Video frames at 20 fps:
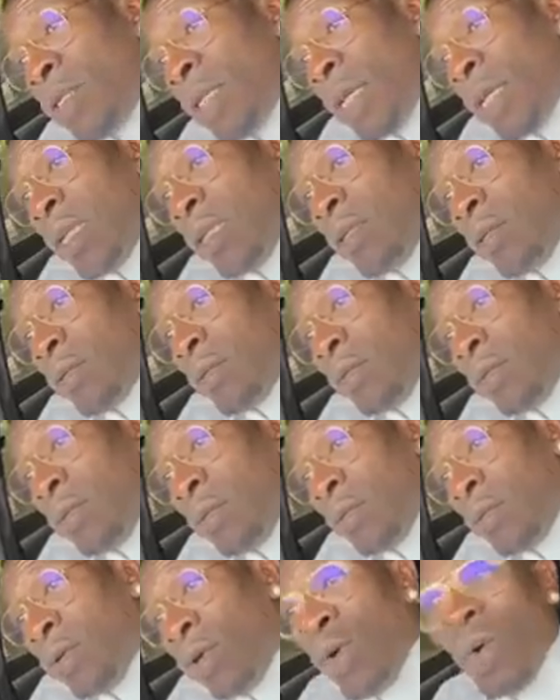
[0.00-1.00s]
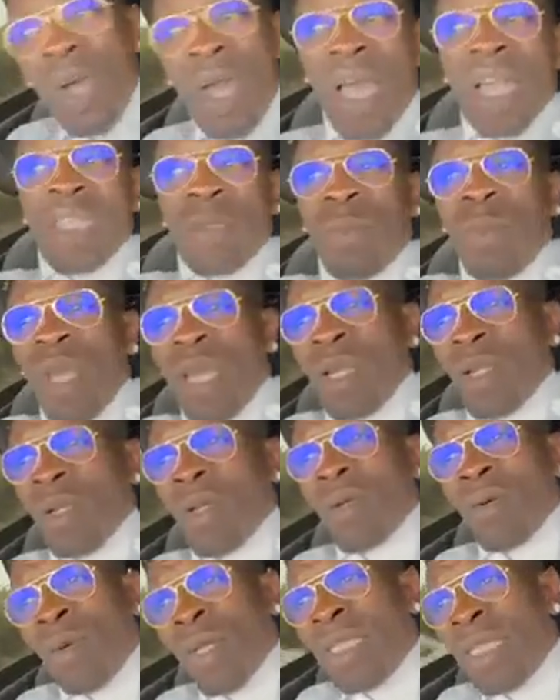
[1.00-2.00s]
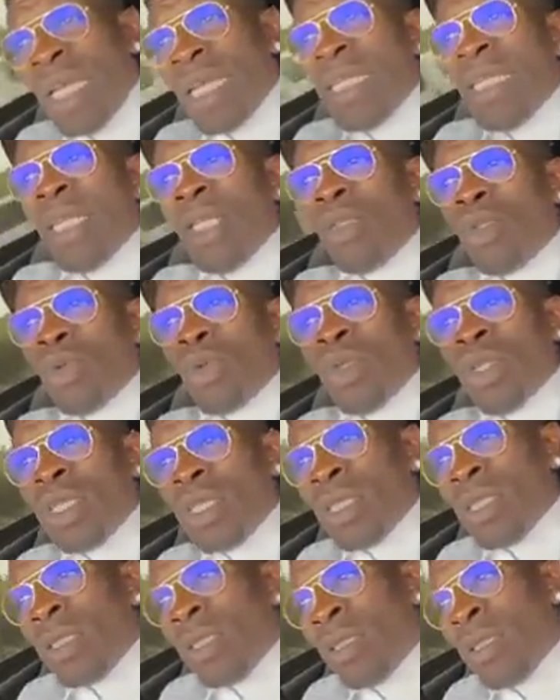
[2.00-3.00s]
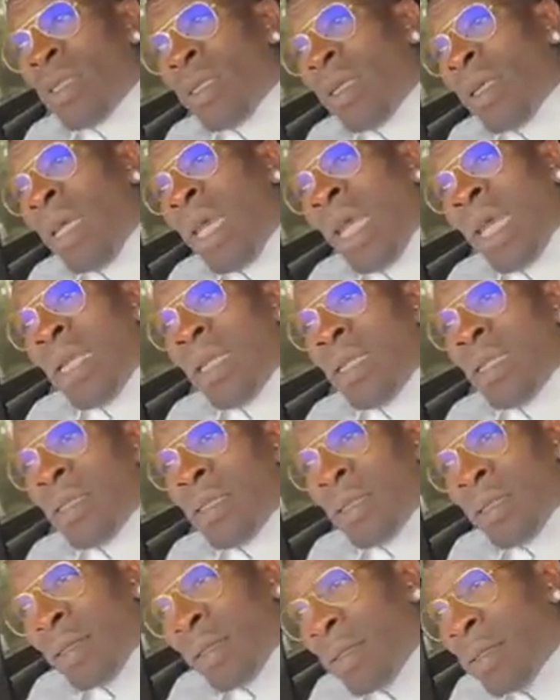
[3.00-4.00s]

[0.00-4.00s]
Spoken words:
Charlie. Go ask Ben what I did to his hen.